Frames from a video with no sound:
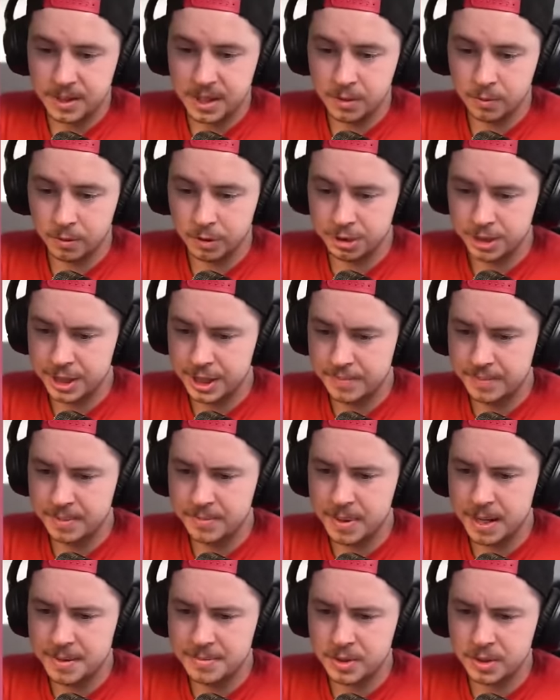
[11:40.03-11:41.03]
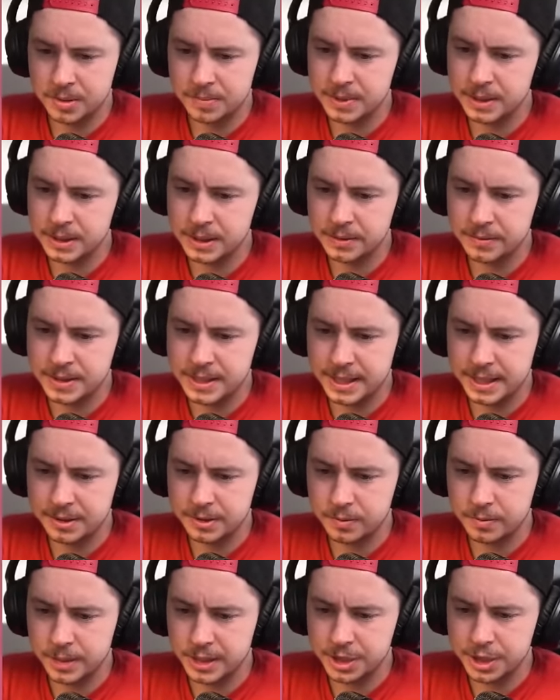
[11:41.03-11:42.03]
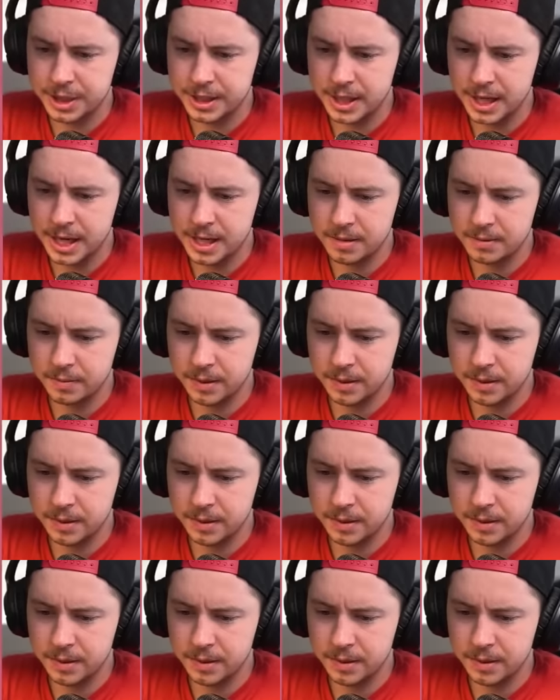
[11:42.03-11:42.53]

Road Champion pops her ability. We take out the Ricochet Cannon.